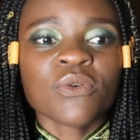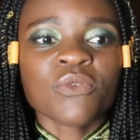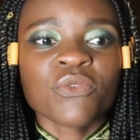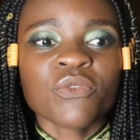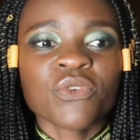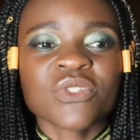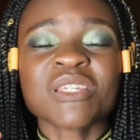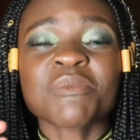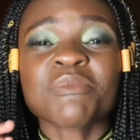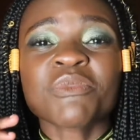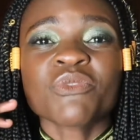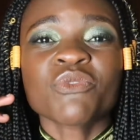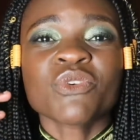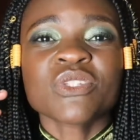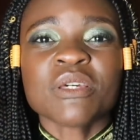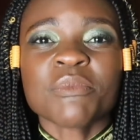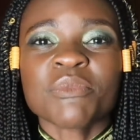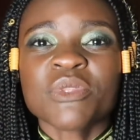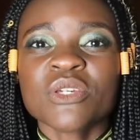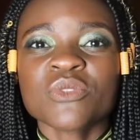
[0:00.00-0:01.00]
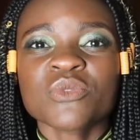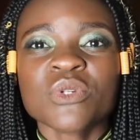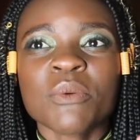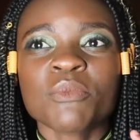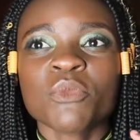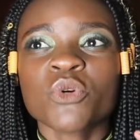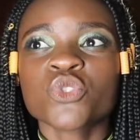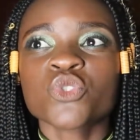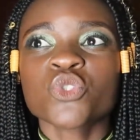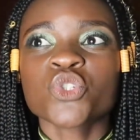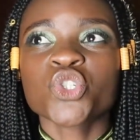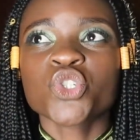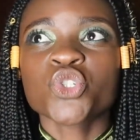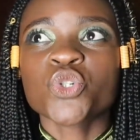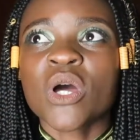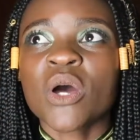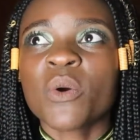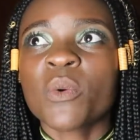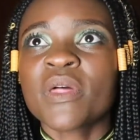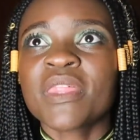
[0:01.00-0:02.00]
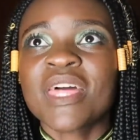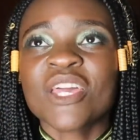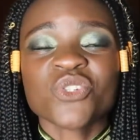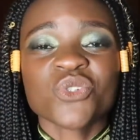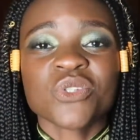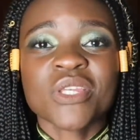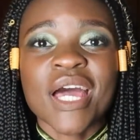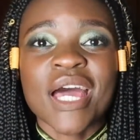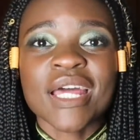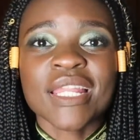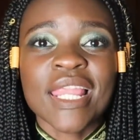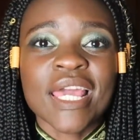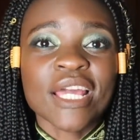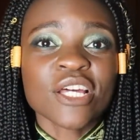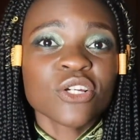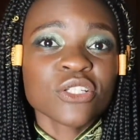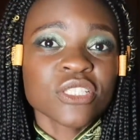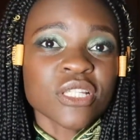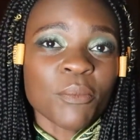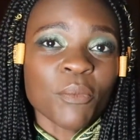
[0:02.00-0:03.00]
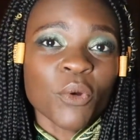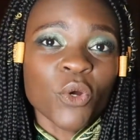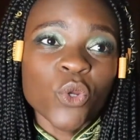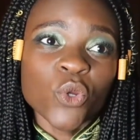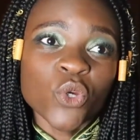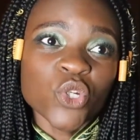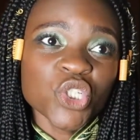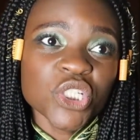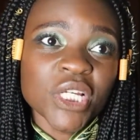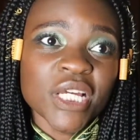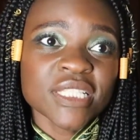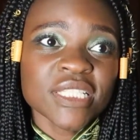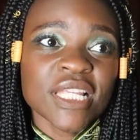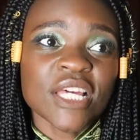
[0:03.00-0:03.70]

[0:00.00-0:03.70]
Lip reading: for some things where I'm not so sure whether I should add like some closures,